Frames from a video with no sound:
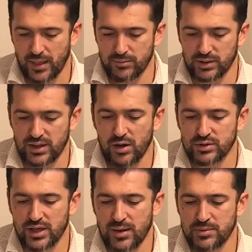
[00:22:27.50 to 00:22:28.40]
But how it
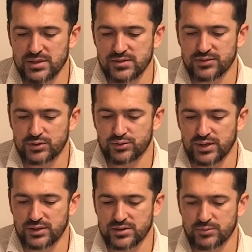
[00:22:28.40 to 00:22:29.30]
happens with
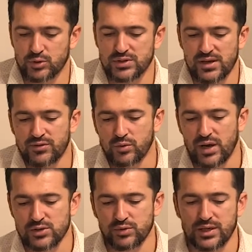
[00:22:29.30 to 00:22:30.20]
traders, because
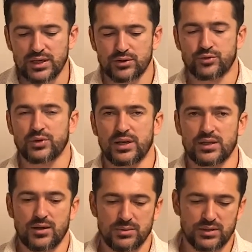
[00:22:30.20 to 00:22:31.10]
otherwise you cannot trade.
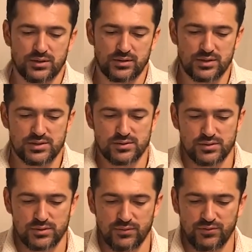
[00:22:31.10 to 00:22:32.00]
I mean, it's
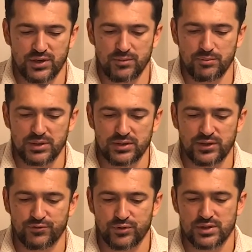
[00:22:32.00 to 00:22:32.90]
very big
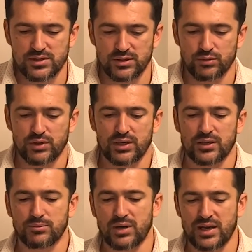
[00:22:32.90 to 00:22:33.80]
difference, and you
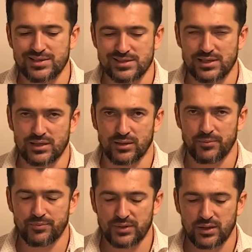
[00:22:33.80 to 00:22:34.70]
cannot buy and sell.
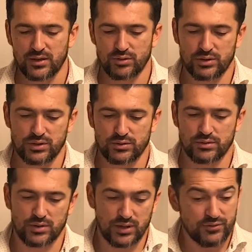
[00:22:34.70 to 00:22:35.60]
You need
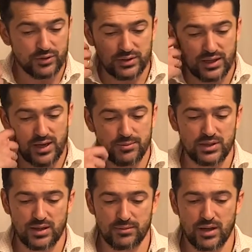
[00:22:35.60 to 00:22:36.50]
every day. I mean,
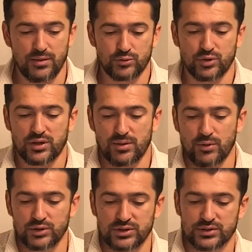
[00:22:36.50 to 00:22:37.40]
I'm talking
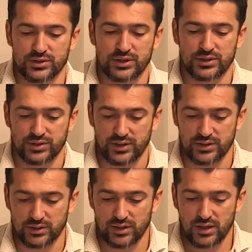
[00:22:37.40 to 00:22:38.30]
about intraday trading.